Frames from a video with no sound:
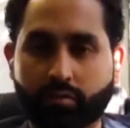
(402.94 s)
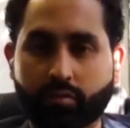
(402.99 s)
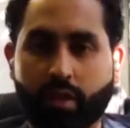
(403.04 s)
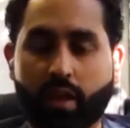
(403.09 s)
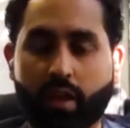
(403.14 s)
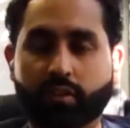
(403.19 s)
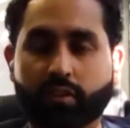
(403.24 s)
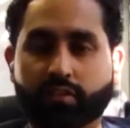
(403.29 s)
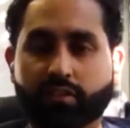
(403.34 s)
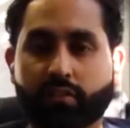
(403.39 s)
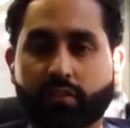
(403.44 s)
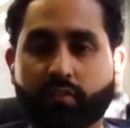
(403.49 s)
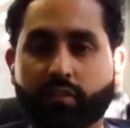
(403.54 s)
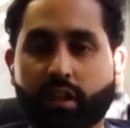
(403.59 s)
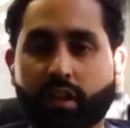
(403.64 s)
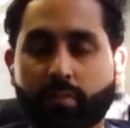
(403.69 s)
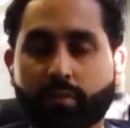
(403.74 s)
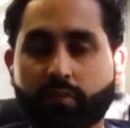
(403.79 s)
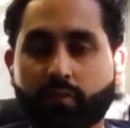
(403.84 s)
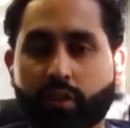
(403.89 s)
having a safe
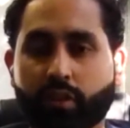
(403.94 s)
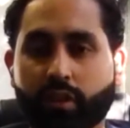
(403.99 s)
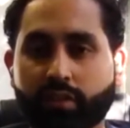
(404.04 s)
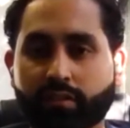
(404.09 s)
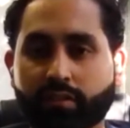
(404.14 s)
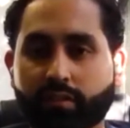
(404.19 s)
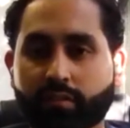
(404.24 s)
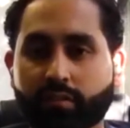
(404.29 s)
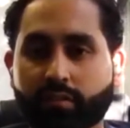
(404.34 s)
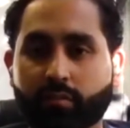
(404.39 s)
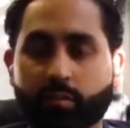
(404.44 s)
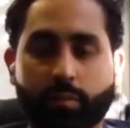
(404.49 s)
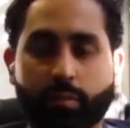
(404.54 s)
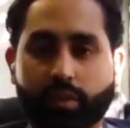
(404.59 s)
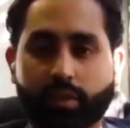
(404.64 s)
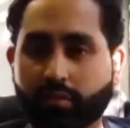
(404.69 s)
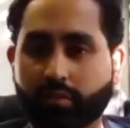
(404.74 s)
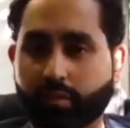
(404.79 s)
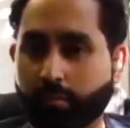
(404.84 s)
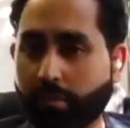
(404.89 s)
climate for us. And we went
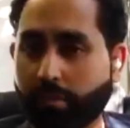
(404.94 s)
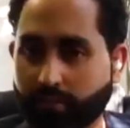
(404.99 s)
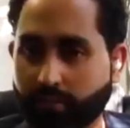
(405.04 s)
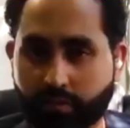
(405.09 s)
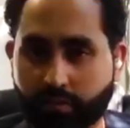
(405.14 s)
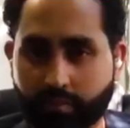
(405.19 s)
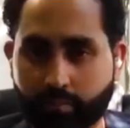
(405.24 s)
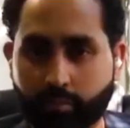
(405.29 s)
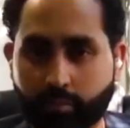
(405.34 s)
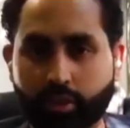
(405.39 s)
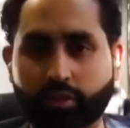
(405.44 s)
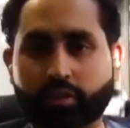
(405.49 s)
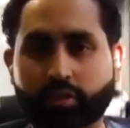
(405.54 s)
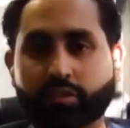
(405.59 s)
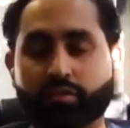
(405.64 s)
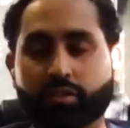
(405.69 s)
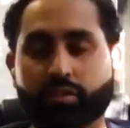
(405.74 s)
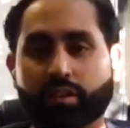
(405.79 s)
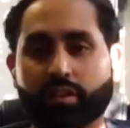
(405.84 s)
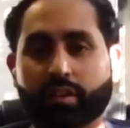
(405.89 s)
and met with different
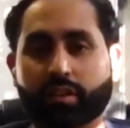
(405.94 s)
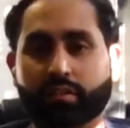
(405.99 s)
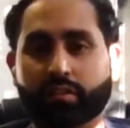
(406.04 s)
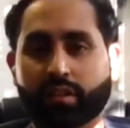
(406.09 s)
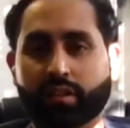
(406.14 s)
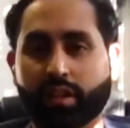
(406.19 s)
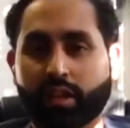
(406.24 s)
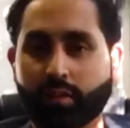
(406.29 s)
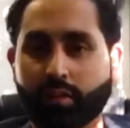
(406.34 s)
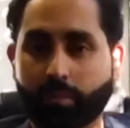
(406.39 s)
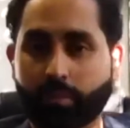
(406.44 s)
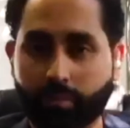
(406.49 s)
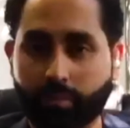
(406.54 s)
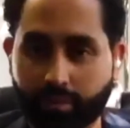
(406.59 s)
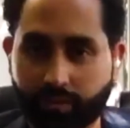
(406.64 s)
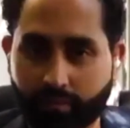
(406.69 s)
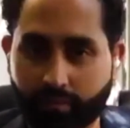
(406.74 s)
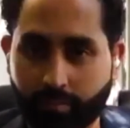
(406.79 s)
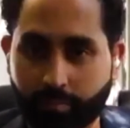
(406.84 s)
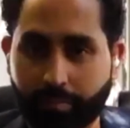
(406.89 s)
politicians, went with
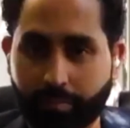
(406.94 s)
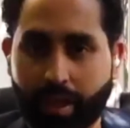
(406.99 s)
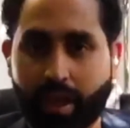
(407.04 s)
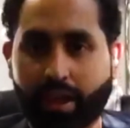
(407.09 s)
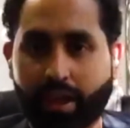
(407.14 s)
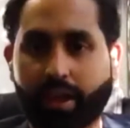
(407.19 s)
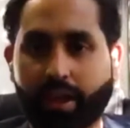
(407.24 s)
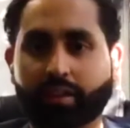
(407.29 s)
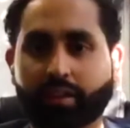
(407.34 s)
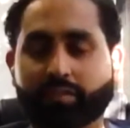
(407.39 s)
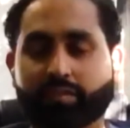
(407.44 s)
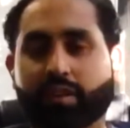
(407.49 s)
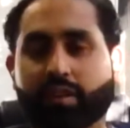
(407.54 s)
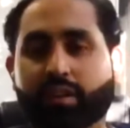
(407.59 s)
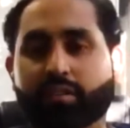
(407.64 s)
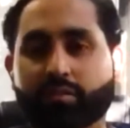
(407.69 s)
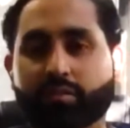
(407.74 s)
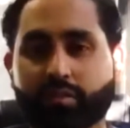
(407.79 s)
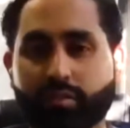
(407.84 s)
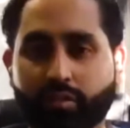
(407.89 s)
different banks, tried
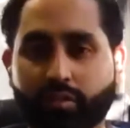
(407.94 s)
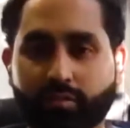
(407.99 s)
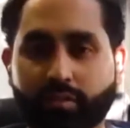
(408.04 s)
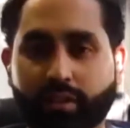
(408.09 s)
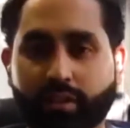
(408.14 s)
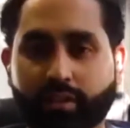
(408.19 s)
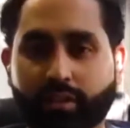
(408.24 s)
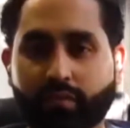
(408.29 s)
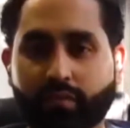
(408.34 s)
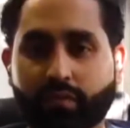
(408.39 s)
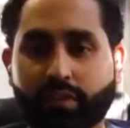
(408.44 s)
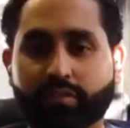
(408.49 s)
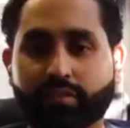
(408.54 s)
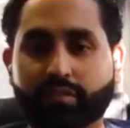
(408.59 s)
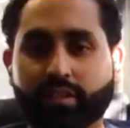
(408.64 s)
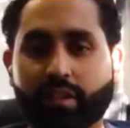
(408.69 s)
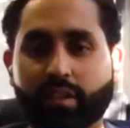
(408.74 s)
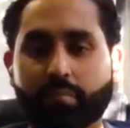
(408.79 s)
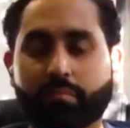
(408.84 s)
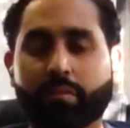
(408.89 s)
to, convince
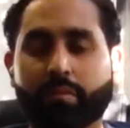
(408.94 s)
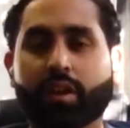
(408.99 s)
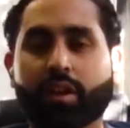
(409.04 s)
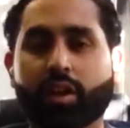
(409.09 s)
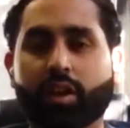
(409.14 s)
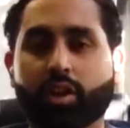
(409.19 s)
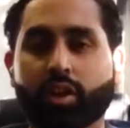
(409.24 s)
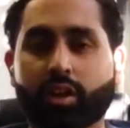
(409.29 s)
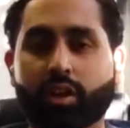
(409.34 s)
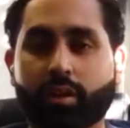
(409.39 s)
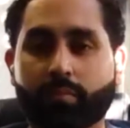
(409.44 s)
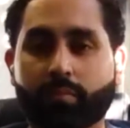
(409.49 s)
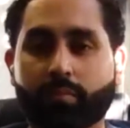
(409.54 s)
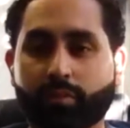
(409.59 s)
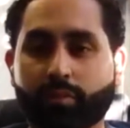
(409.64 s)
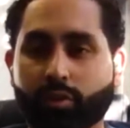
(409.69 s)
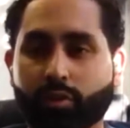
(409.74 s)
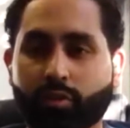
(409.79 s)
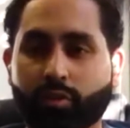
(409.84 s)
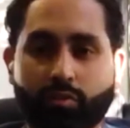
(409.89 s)
them,
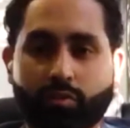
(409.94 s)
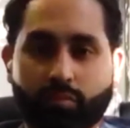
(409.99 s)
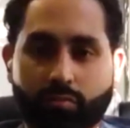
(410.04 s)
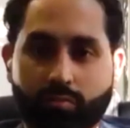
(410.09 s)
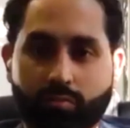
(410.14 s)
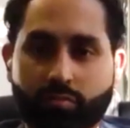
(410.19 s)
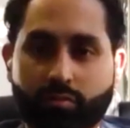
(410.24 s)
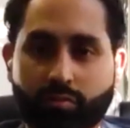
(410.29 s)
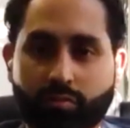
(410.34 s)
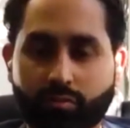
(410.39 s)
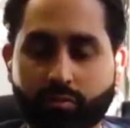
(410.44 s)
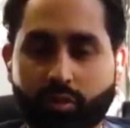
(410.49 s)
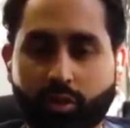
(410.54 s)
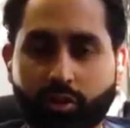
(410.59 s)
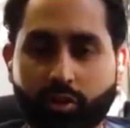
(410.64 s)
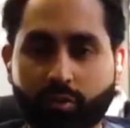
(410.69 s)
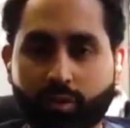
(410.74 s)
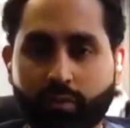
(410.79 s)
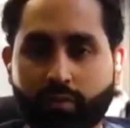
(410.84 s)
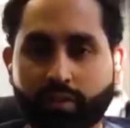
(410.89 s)
not
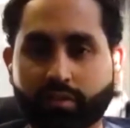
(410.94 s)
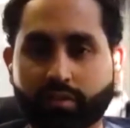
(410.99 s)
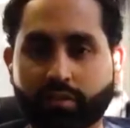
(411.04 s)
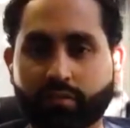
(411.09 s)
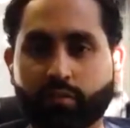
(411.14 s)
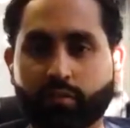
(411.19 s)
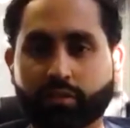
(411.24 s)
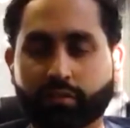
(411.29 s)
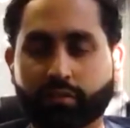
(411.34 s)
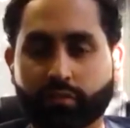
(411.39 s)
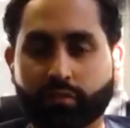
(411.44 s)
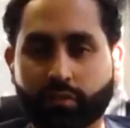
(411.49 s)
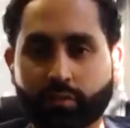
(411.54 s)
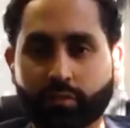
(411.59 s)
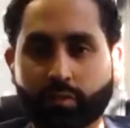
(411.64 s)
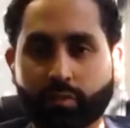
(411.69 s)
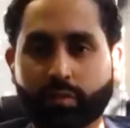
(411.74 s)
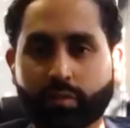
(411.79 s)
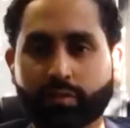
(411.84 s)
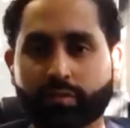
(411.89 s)
to invest in fossil
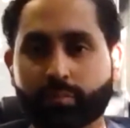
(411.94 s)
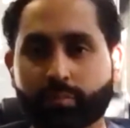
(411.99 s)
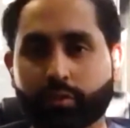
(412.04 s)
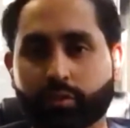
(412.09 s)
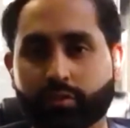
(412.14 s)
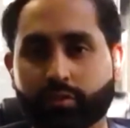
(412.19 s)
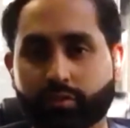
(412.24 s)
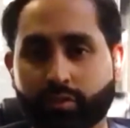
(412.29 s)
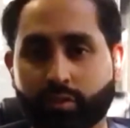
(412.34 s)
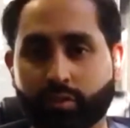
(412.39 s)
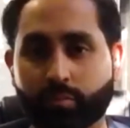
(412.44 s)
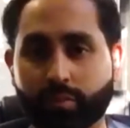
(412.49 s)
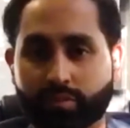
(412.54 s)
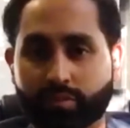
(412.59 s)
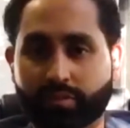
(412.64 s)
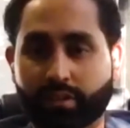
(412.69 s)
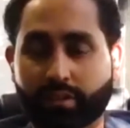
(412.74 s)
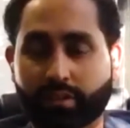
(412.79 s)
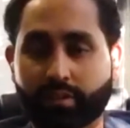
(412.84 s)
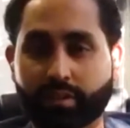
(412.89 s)
fuels because, we
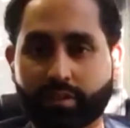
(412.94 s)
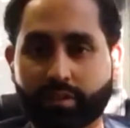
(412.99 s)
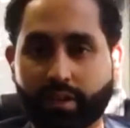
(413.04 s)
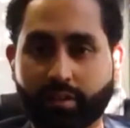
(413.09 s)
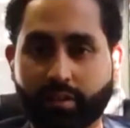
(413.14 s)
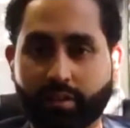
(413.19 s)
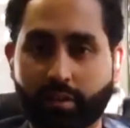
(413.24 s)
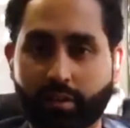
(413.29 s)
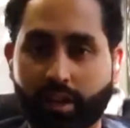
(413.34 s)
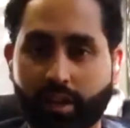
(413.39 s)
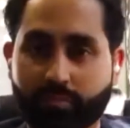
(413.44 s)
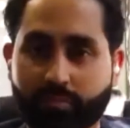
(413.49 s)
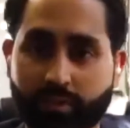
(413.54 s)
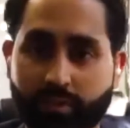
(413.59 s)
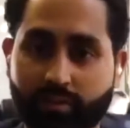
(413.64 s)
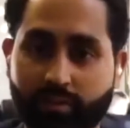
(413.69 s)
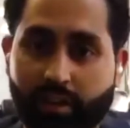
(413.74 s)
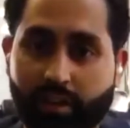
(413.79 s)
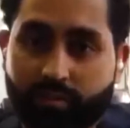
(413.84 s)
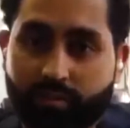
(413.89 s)
see it as being
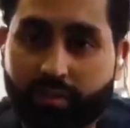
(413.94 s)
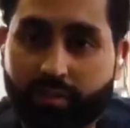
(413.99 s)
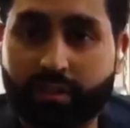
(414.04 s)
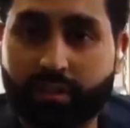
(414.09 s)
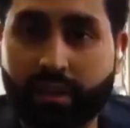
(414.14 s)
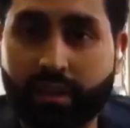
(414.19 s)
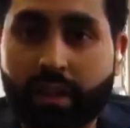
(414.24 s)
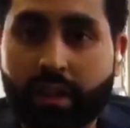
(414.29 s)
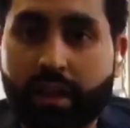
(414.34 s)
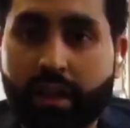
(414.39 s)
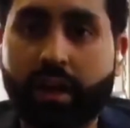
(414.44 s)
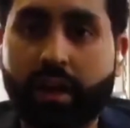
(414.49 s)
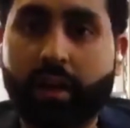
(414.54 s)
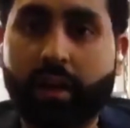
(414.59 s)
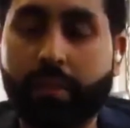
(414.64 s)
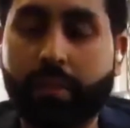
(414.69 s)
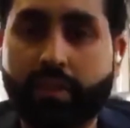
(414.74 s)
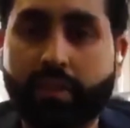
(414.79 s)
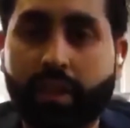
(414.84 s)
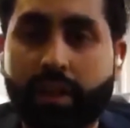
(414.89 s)
dangerous.
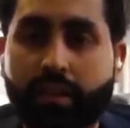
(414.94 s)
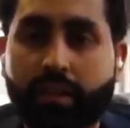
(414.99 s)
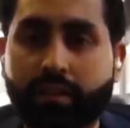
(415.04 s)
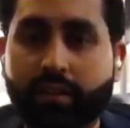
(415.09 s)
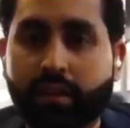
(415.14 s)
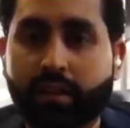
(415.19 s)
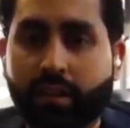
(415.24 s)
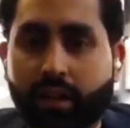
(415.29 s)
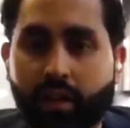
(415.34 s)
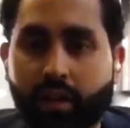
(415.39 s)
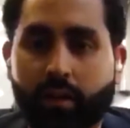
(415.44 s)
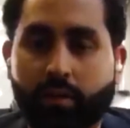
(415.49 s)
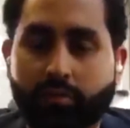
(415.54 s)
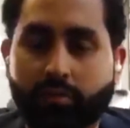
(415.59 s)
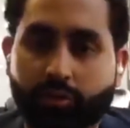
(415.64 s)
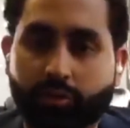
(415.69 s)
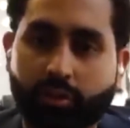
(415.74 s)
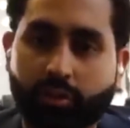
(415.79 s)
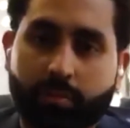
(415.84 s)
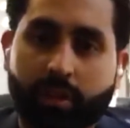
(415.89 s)
And then I was also
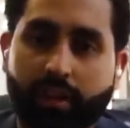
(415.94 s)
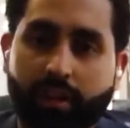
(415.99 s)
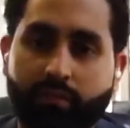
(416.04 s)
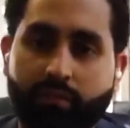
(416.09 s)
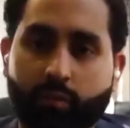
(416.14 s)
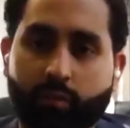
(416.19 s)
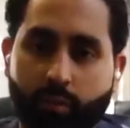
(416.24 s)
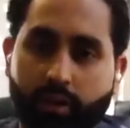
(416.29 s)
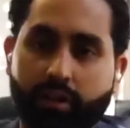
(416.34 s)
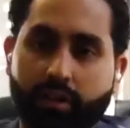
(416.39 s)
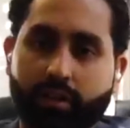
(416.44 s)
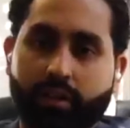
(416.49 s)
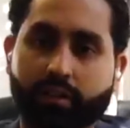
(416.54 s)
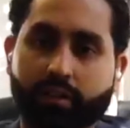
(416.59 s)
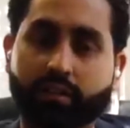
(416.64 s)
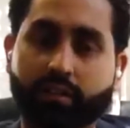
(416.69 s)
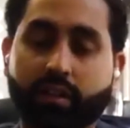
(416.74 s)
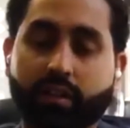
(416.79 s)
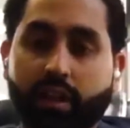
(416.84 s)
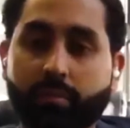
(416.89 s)
applying for work at the
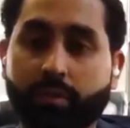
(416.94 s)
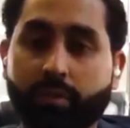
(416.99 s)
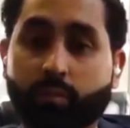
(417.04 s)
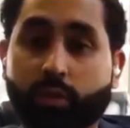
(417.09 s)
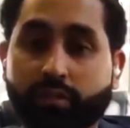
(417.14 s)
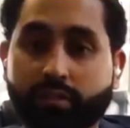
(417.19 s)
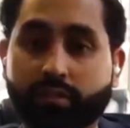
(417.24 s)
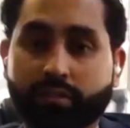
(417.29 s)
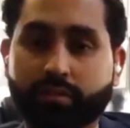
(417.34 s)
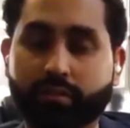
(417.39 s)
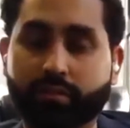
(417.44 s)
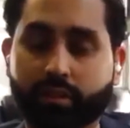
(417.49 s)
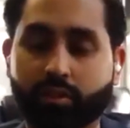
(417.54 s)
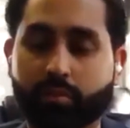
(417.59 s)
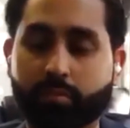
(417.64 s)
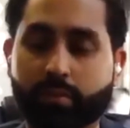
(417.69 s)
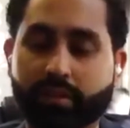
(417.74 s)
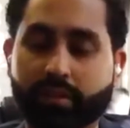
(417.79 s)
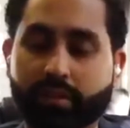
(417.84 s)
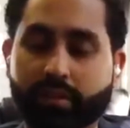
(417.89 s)
time and wasn't,
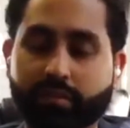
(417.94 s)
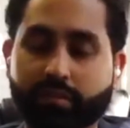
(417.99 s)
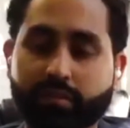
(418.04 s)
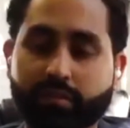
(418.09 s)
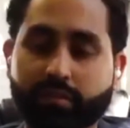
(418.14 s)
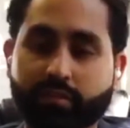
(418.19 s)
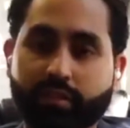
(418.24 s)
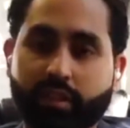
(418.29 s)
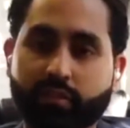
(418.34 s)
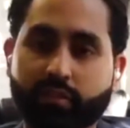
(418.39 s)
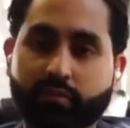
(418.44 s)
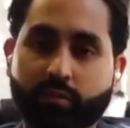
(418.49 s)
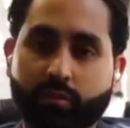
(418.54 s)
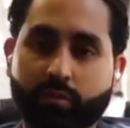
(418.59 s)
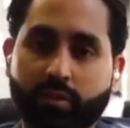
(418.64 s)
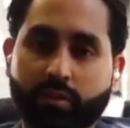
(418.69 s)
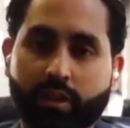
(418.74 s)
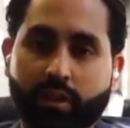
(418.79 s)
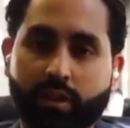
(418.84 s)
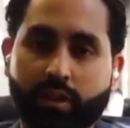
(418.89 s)
being
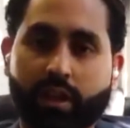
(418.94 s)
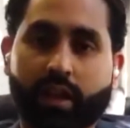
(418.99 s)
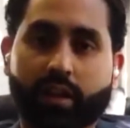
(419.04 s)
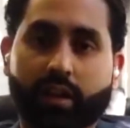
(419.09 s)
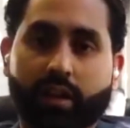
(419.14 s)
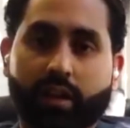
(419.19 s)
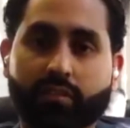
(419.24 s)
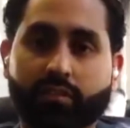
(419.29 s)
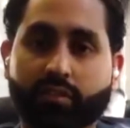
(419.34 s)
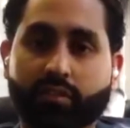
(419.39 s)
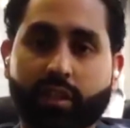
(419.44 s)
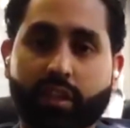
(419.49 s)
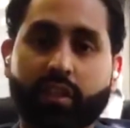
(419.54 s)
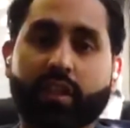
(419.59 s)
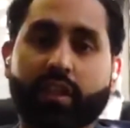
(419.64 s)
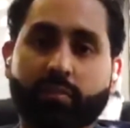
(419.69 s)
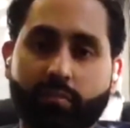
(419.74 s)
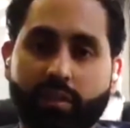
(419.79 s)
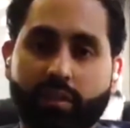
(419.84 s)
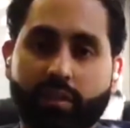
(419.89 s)
successful. And so that
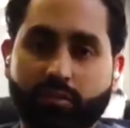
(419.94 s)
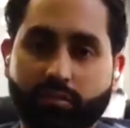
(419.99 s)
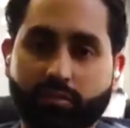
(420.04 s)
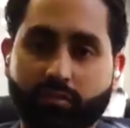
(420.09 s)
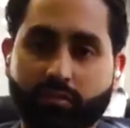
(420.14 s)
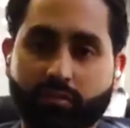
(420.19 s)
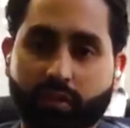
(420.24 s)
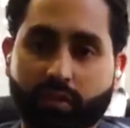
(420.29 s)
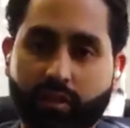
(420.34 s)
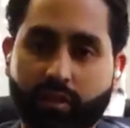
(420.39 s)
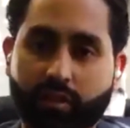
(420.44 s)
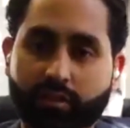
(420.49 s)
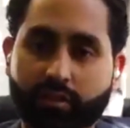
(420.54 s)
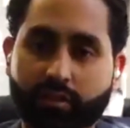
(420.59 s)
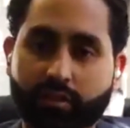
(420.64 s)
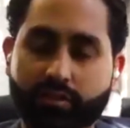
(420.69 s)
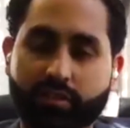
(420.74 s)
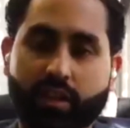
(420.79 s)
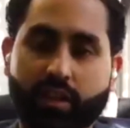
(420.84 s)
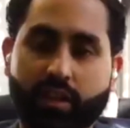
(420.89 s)
led me to directly
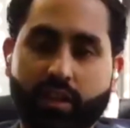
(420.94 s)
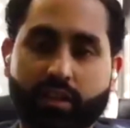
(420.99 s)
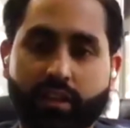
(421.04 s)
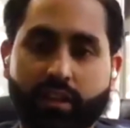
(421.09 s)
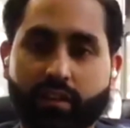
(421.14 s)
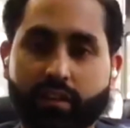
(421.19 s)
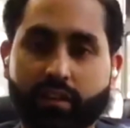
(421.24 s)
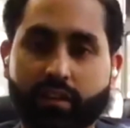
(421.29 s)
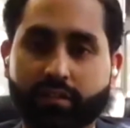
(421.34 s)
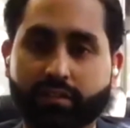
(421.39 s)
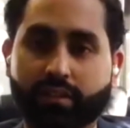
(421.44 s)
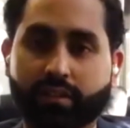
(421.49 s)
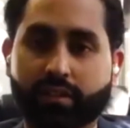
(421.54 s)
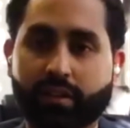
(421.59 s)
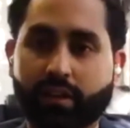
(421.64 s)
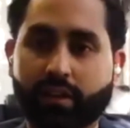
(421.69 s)
start Catalysr.